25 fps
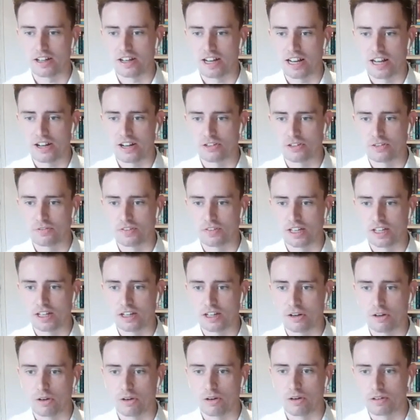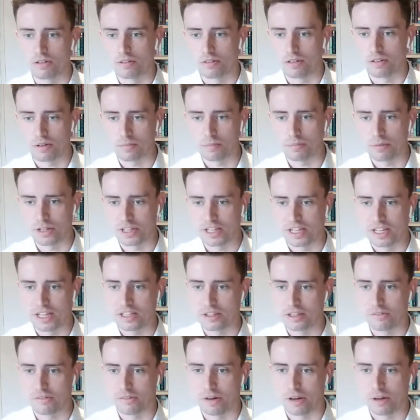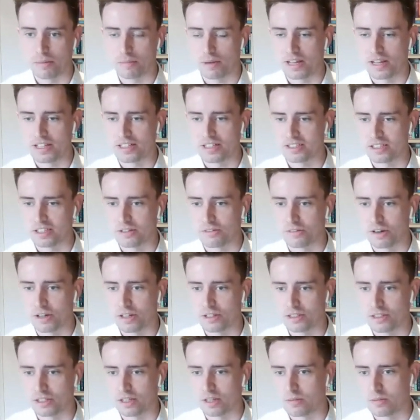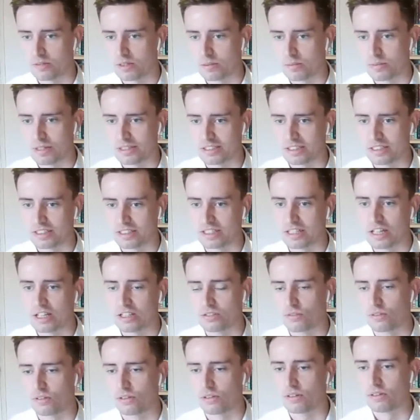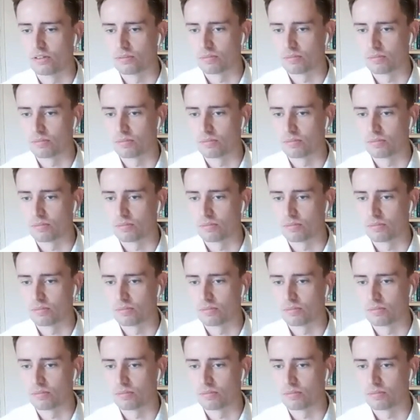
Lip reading: electric vehicle on and putting it in the right place at the right time to be successful.